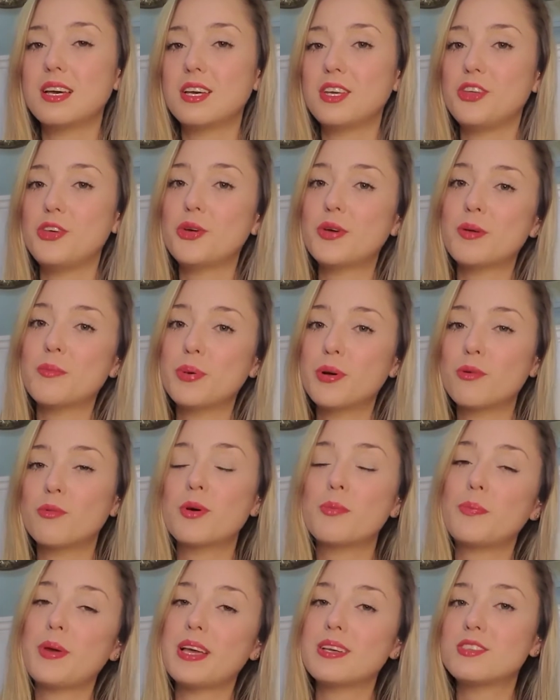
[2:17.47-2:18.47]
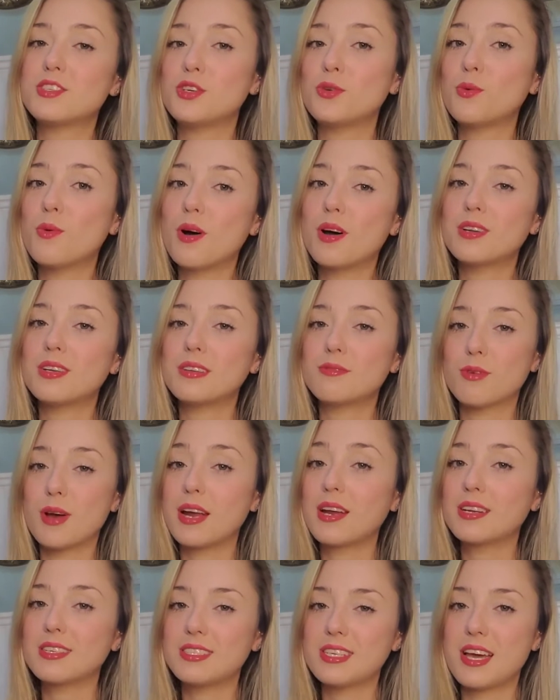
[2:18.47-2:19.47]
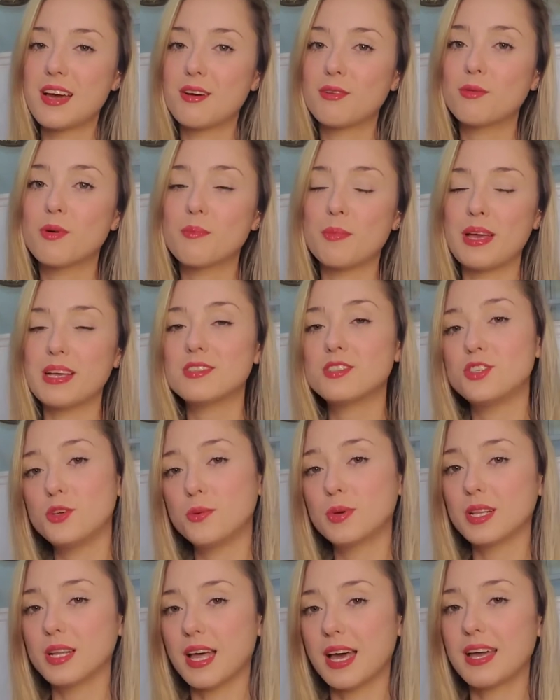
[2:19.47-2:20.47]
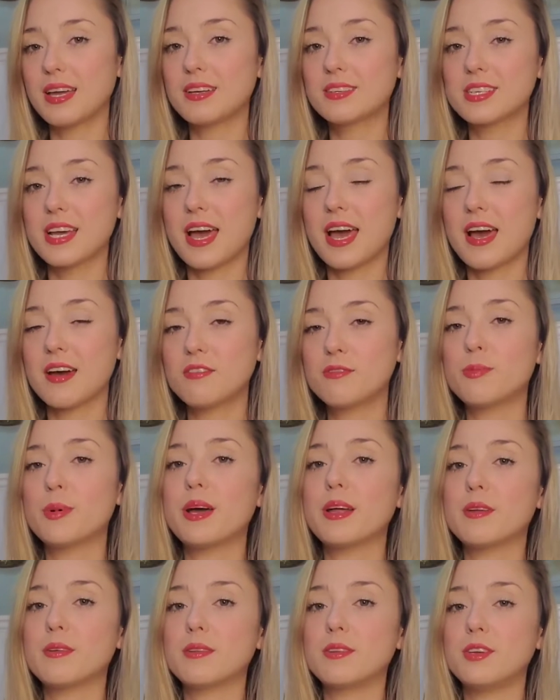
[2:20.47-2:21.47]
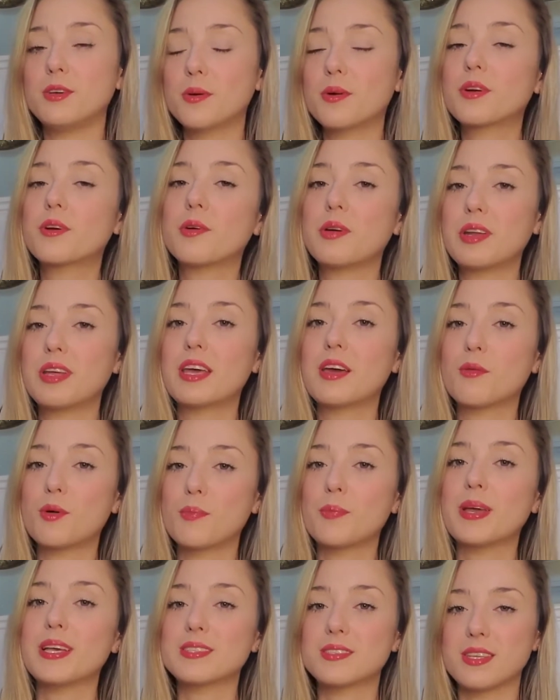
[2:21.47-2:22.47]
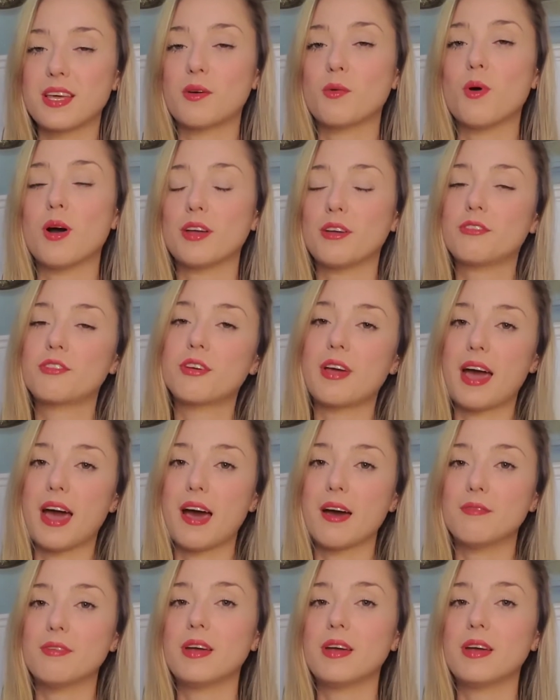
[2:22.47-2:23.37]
You can put what base you want, write it down, what base you would like to have, but you're going to get what base they want you to have,